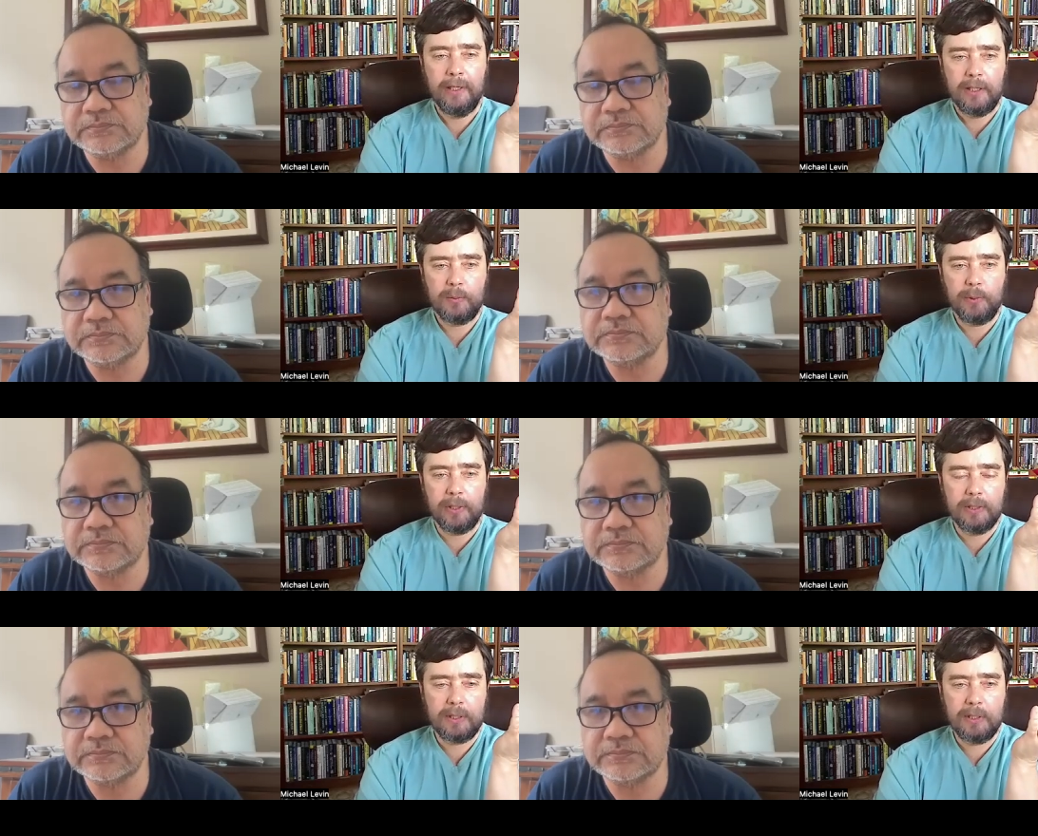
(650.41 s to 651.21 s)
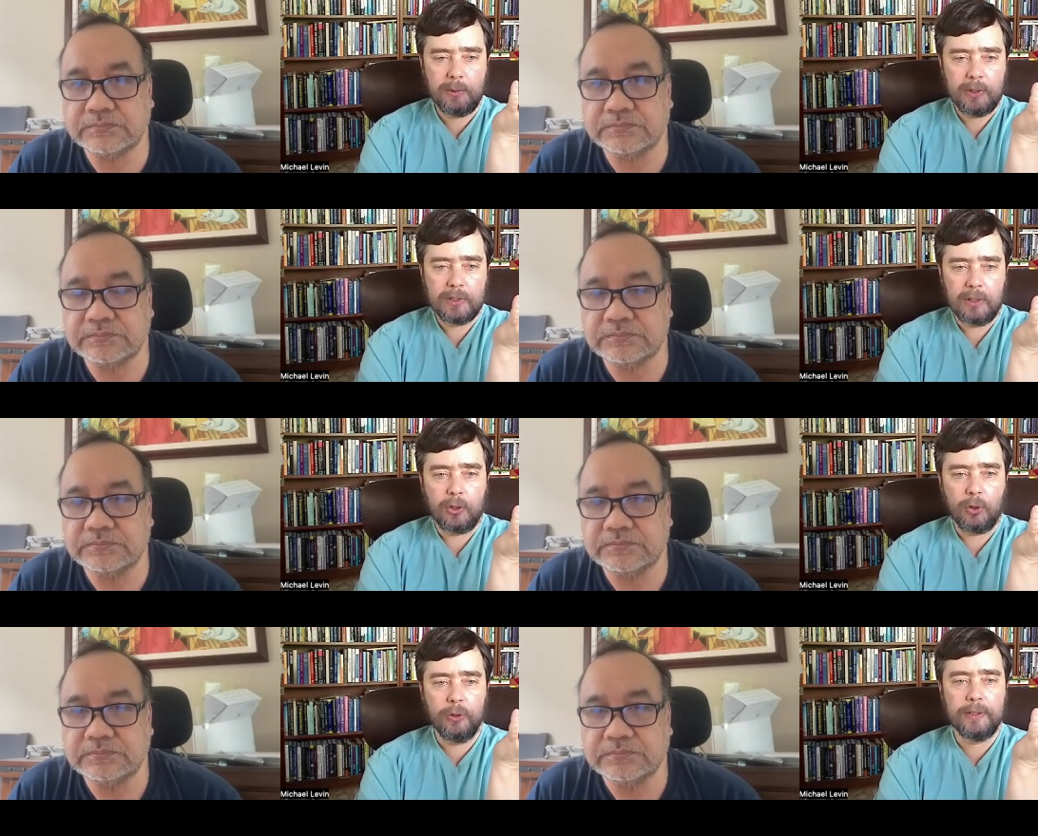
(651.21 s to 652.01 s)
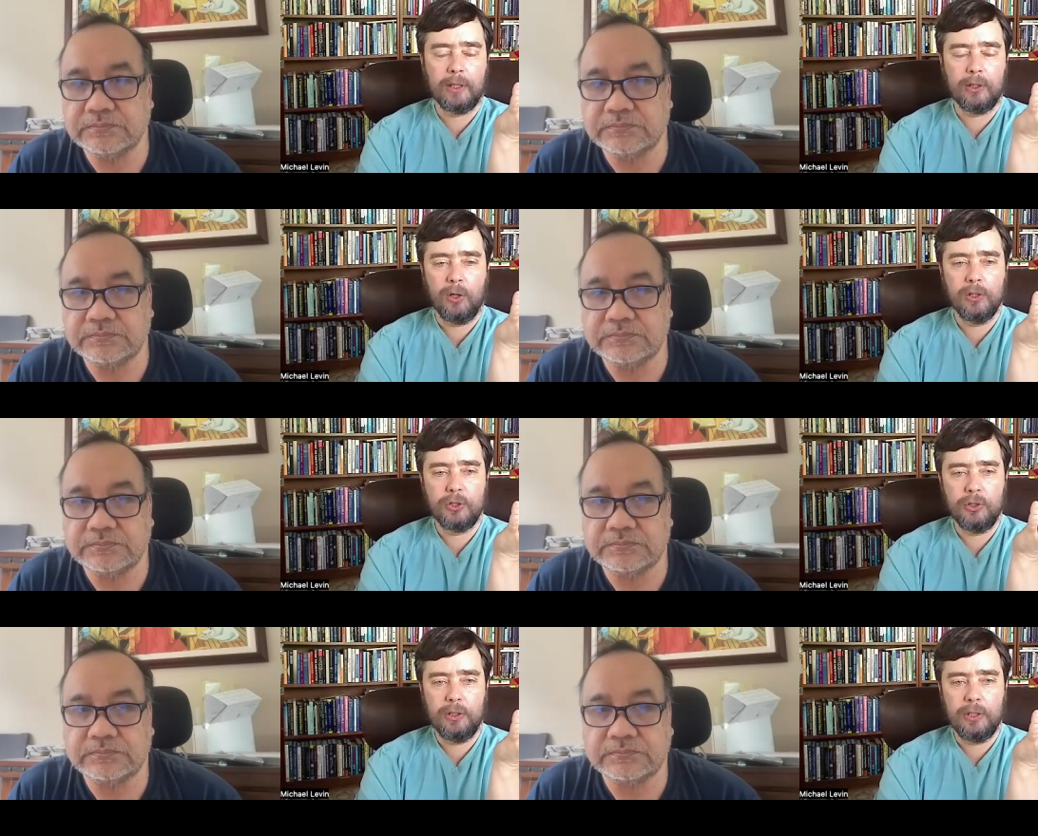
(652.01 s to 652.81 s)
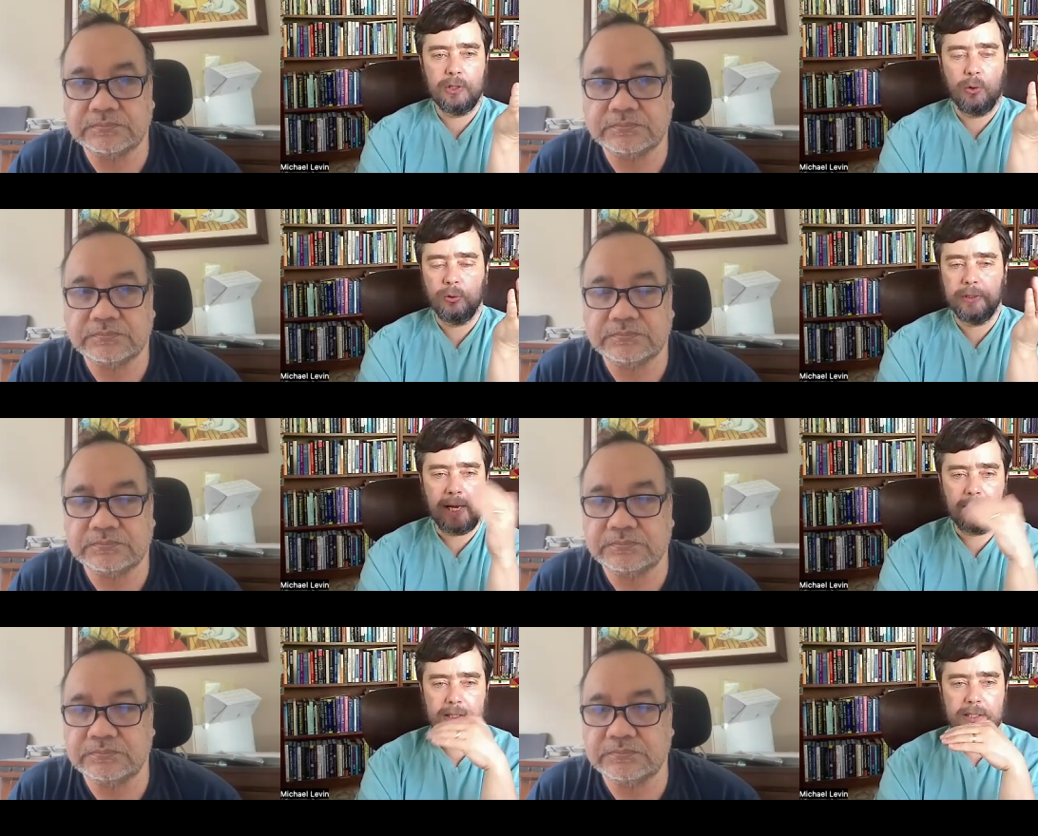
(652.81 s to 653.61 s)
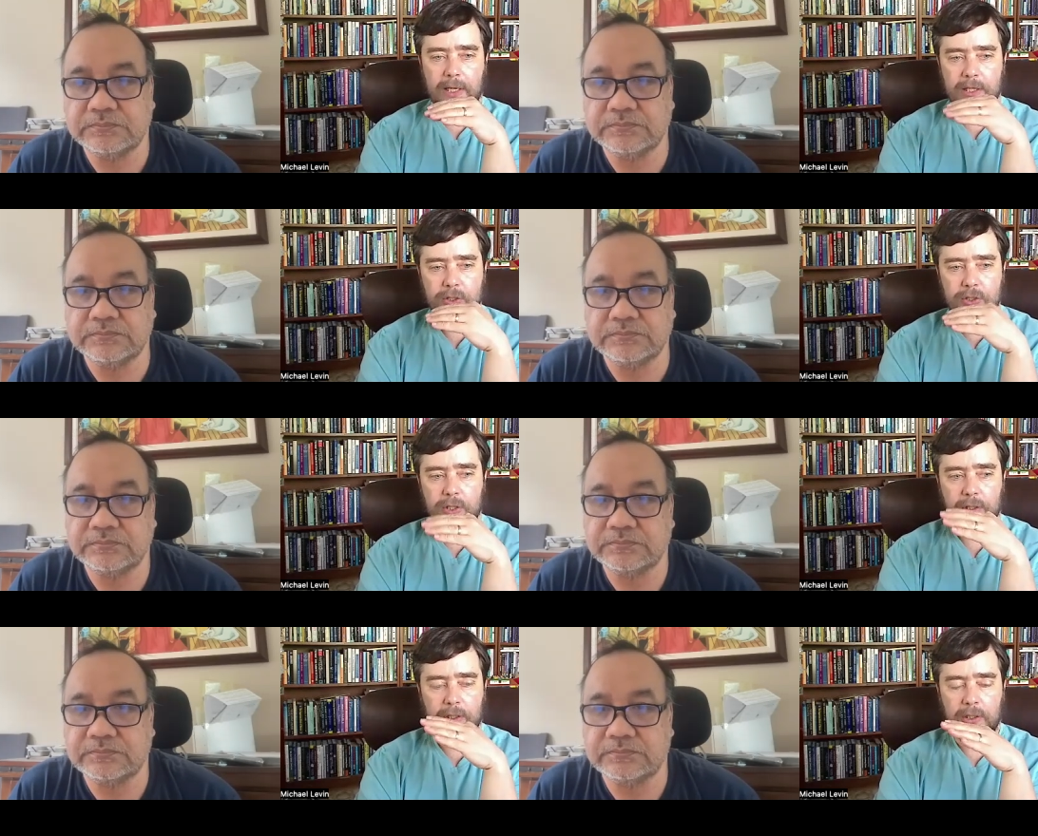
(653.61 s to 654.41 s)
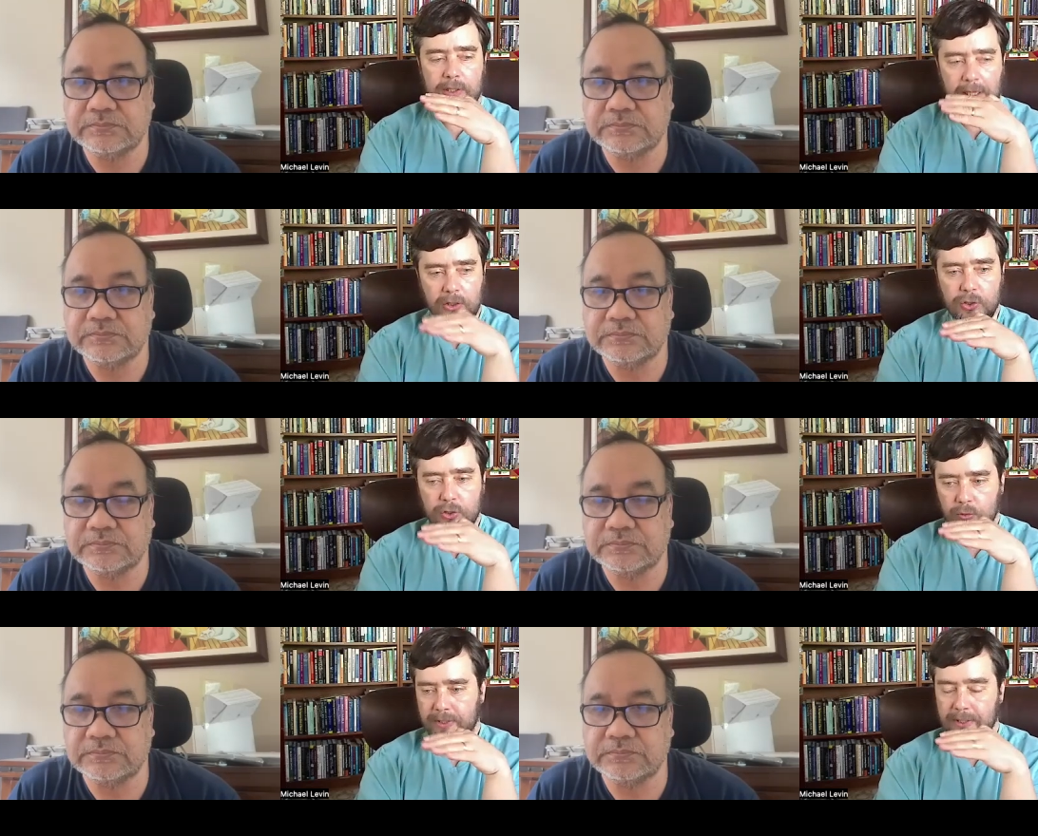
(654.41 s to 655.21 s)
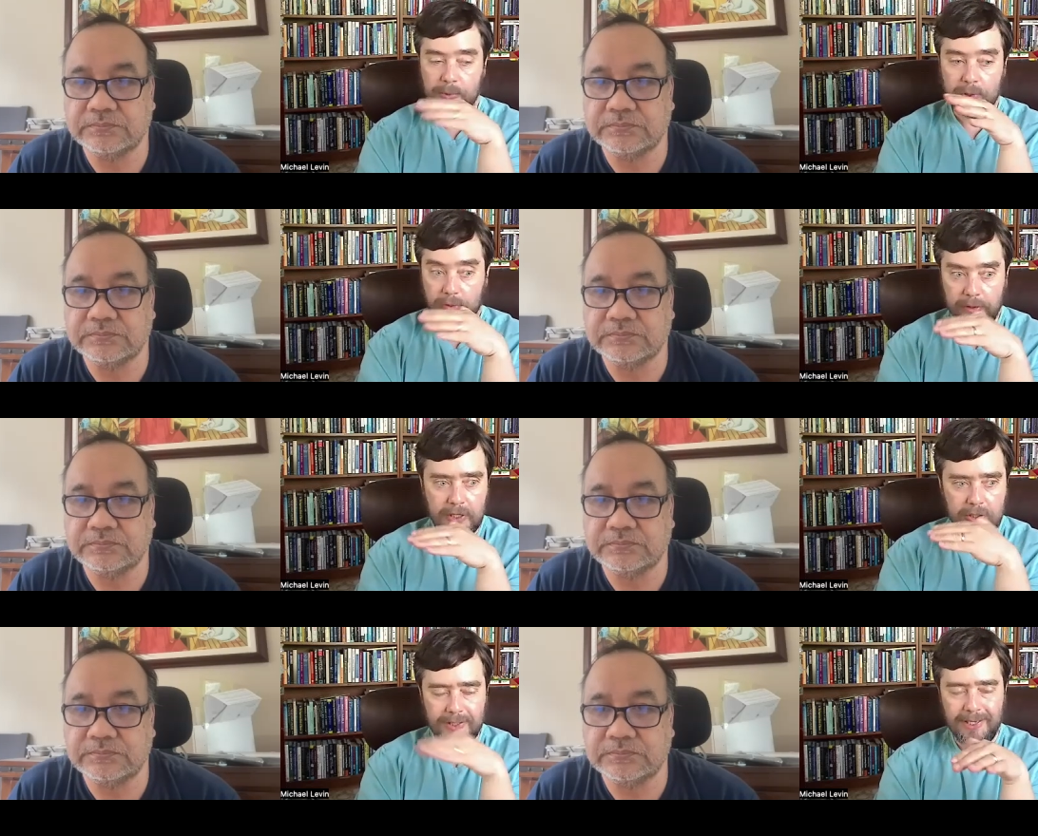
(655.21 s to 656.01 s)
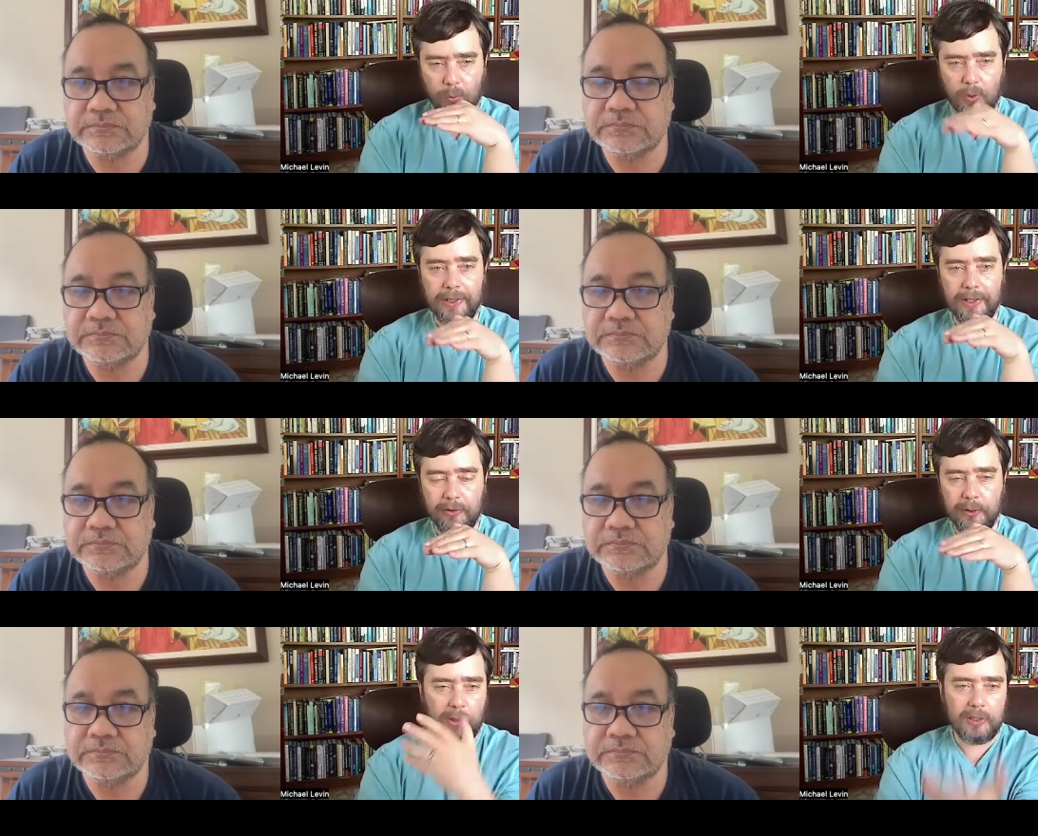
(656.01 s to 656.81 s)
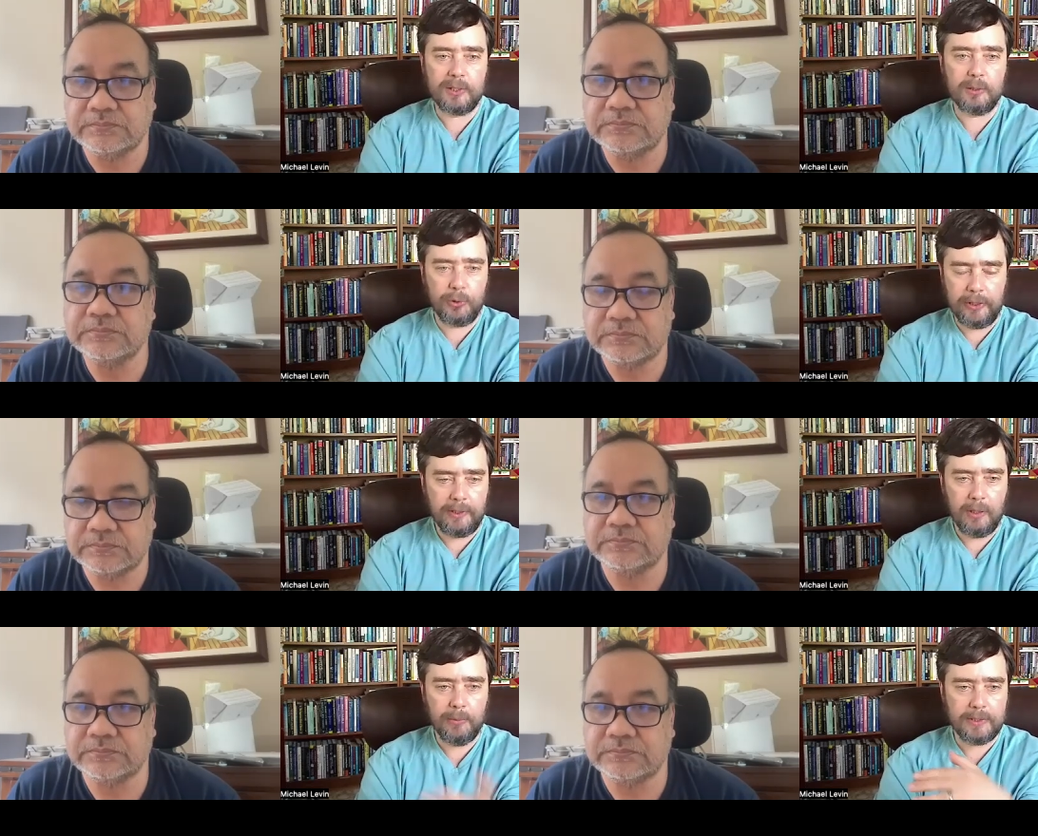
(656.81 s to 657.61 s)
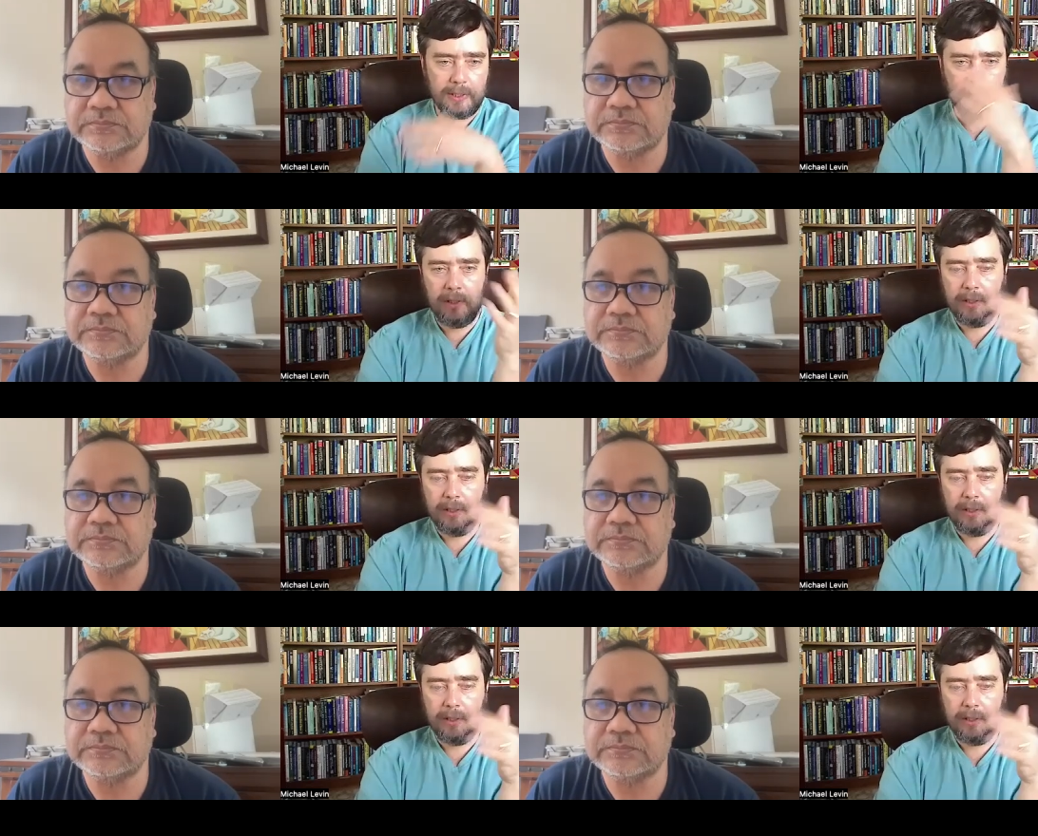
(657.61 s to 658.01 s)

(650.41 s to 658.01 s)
Speaker 1: it's because it's because our current technology it only has agency intelligence or some degree of agency at one level the parts are pretty dumb it's the